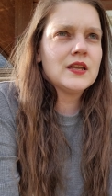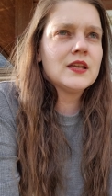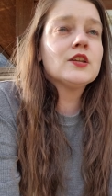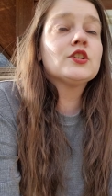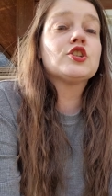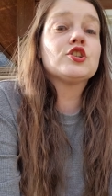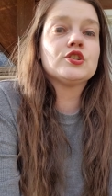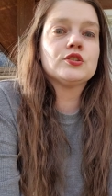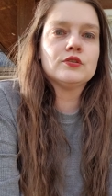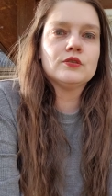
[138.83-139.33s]

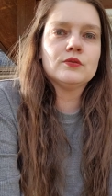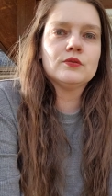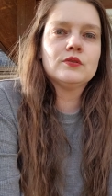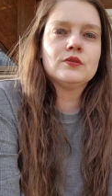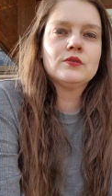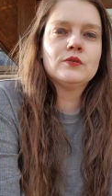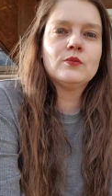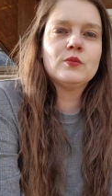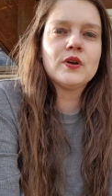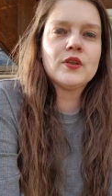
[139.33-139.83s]
issue
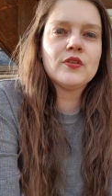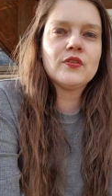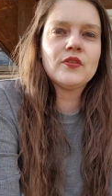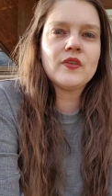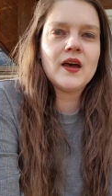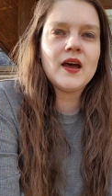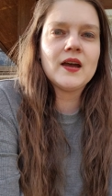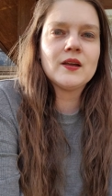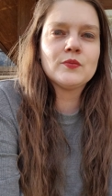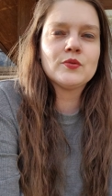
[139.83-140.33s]
with
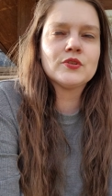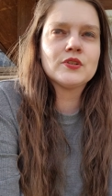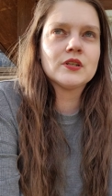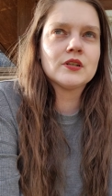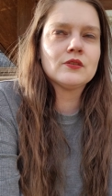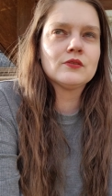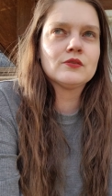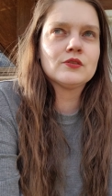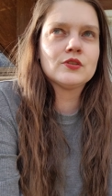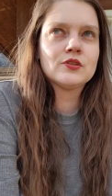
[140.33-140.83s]
that
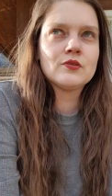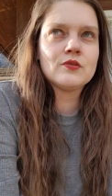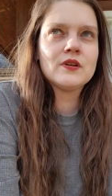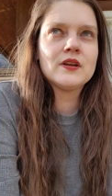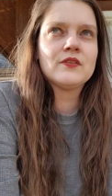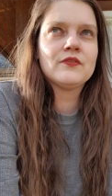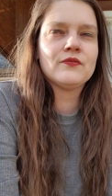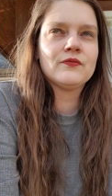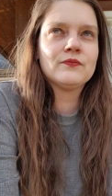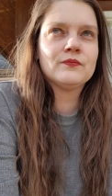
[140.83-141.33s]
particular
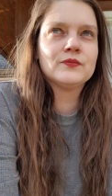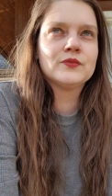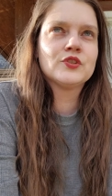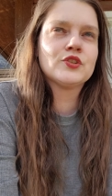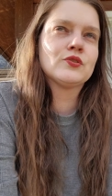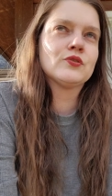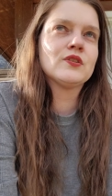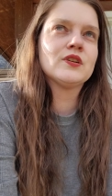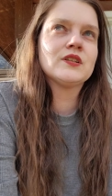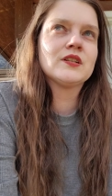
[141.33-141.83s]
story
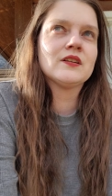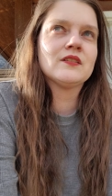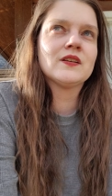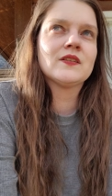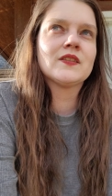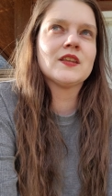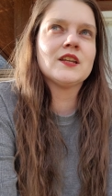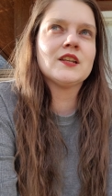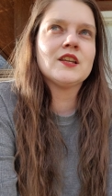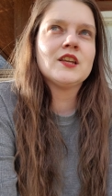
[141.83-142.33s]

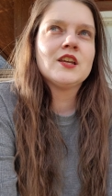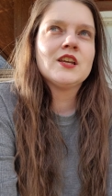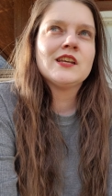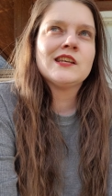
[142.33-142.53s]
storytelling that